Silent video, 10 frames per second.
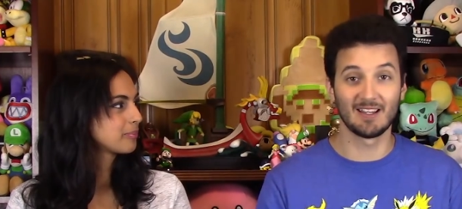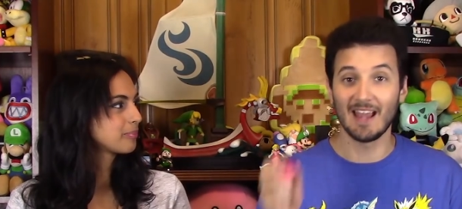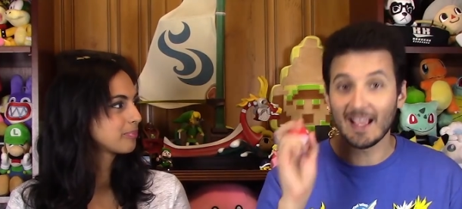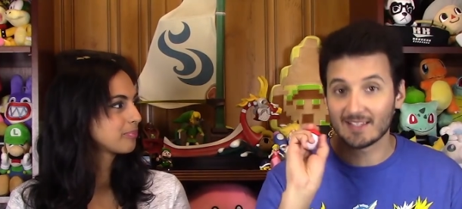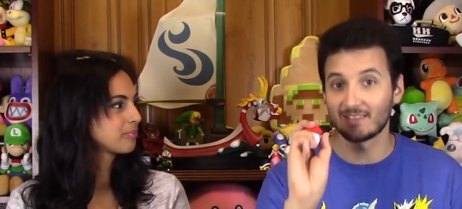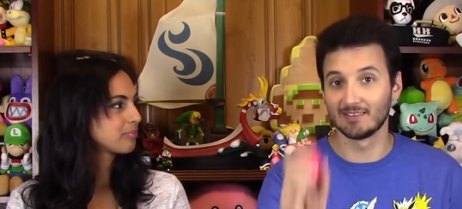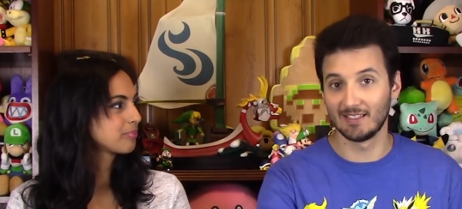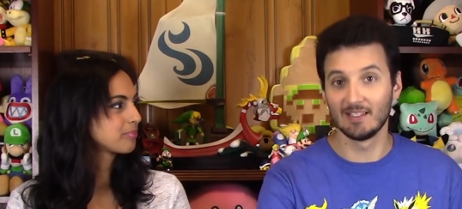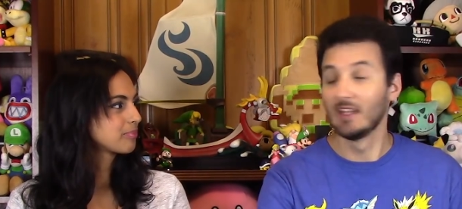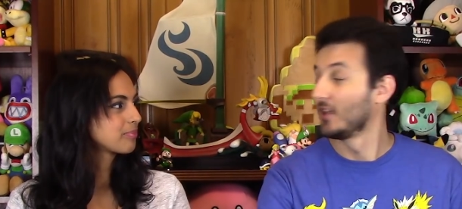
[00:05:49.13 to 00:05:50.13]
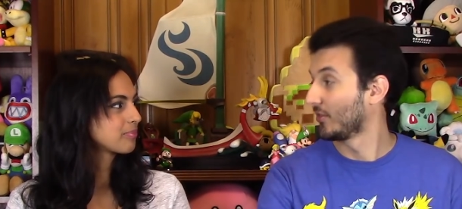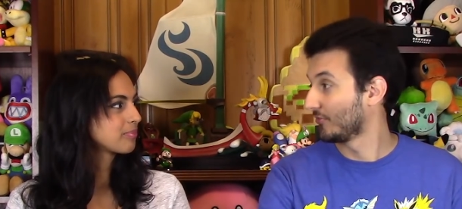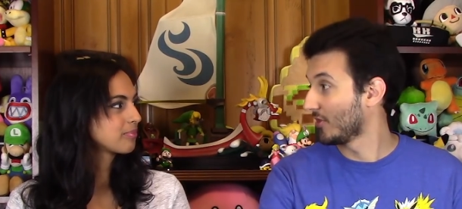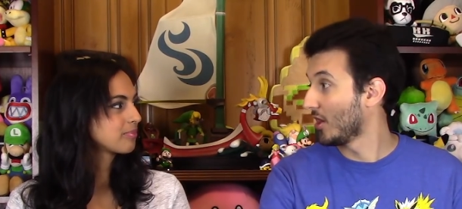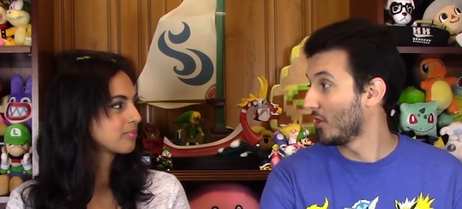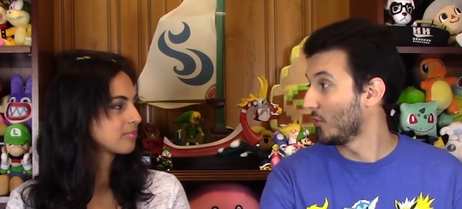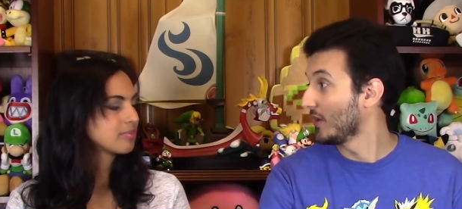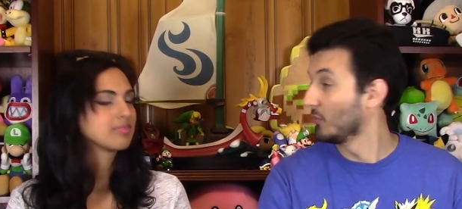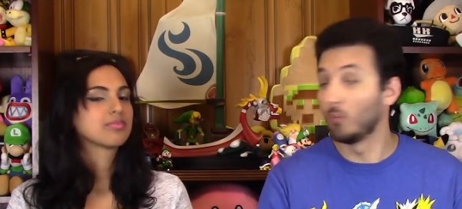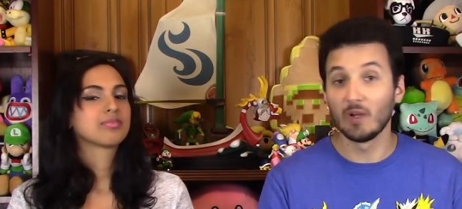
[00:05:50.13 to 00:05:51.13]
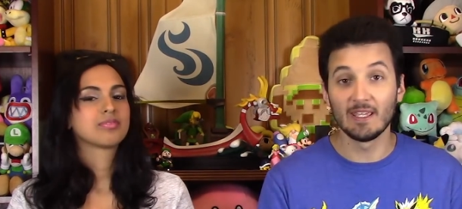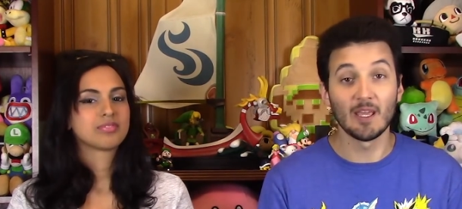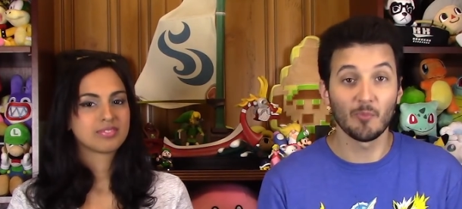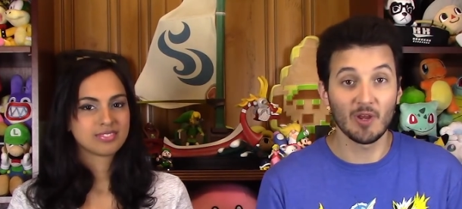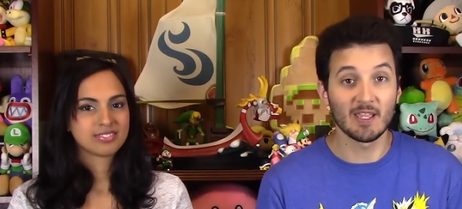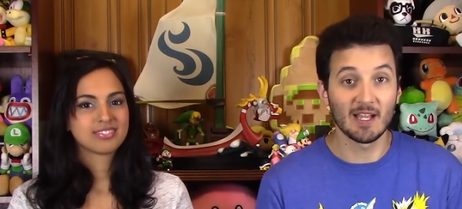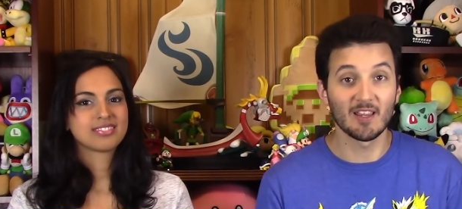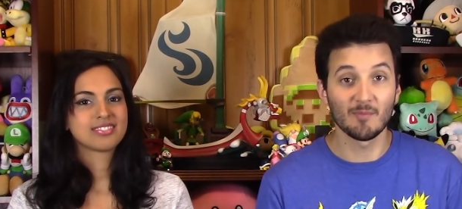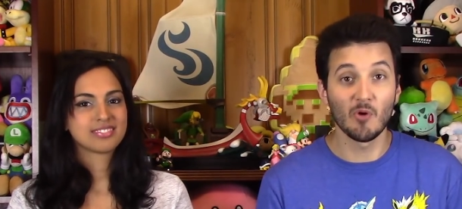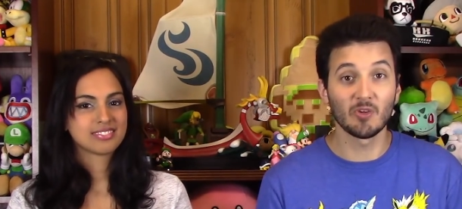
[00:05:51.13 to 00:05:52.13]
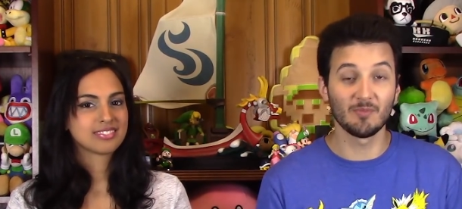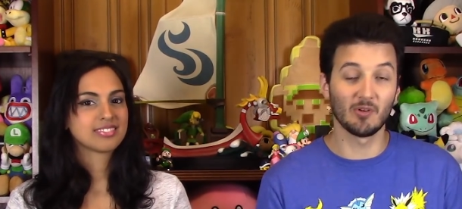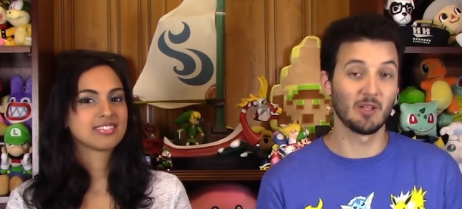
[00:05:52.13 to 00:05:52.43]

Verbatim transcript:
Speaker 1: an excellent throw, it, he kept breaking out of the Pokeball.